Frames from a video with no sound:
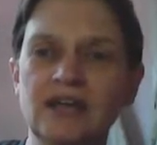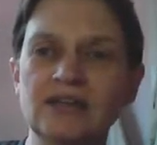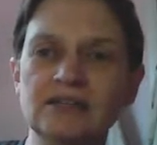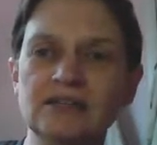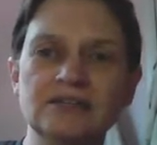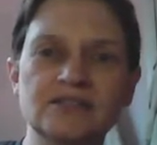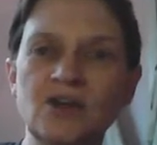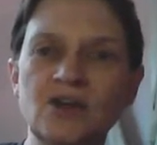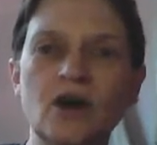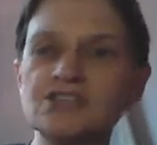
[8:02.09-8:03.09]
And
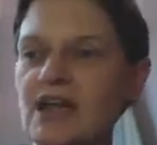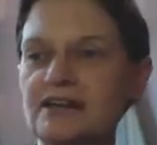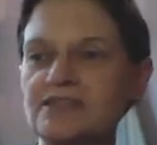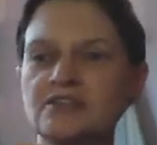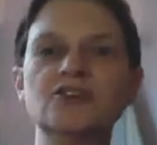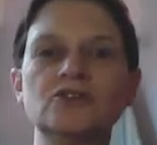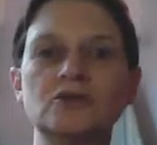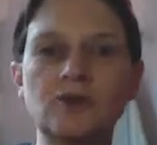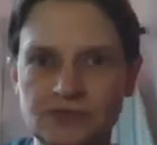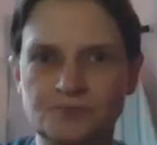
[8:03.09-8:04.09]
so all she has to
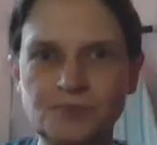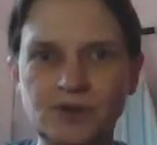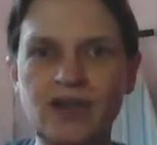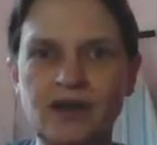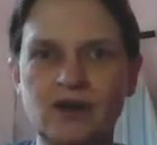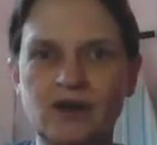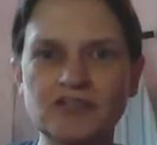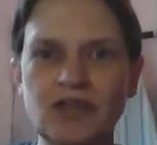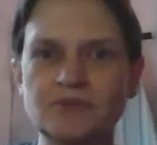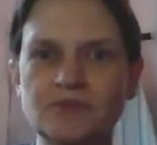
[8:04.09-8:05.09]
do is put that over
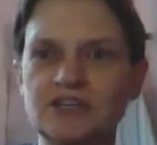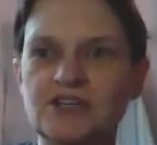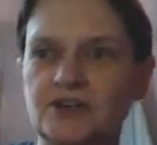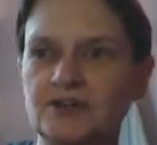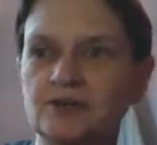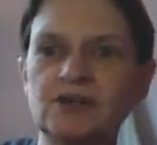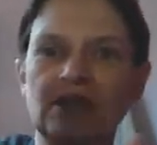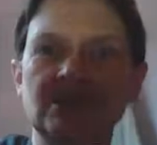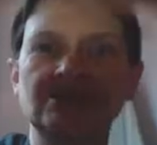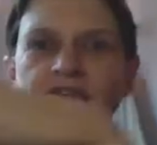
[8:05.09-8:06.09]
top the material,
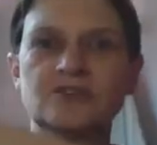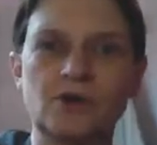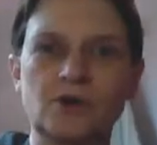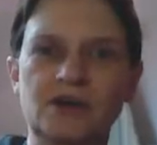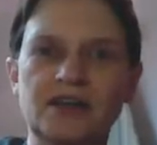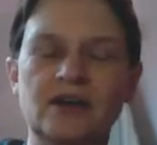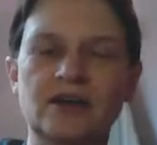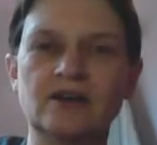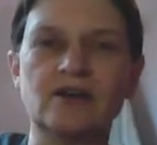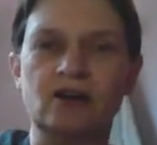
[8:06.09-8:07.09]
take the rotary
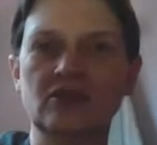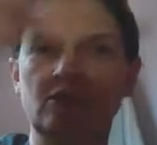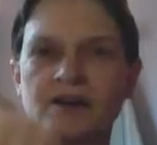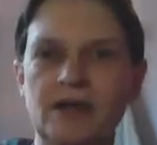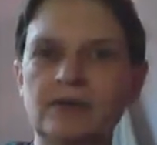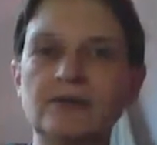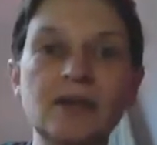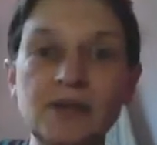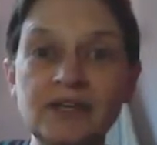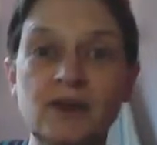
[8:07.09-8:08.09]
cutter all the way around.
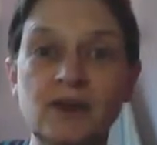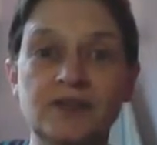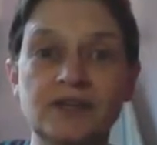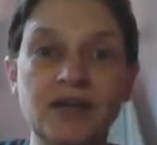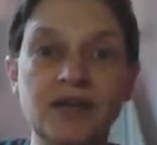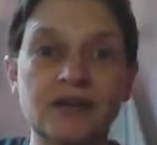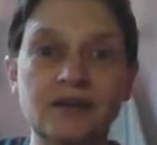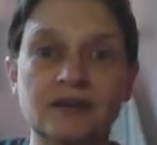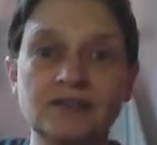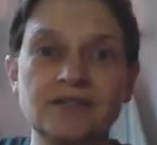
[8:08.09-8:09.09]
Bingo, you got it
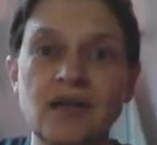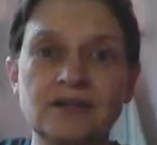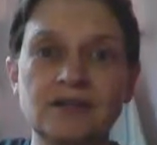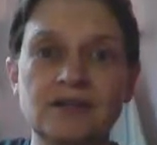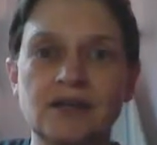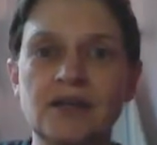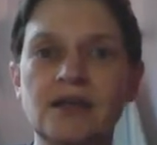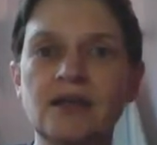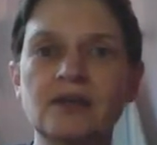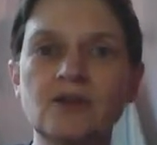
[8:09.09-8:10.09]
done. It's cut.
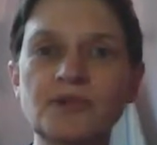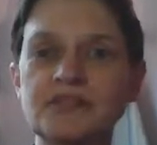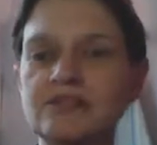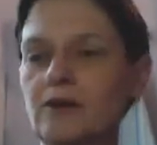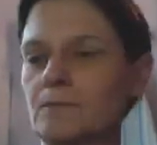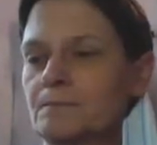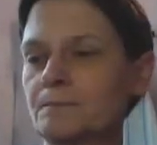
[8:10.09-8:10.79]
No big deal.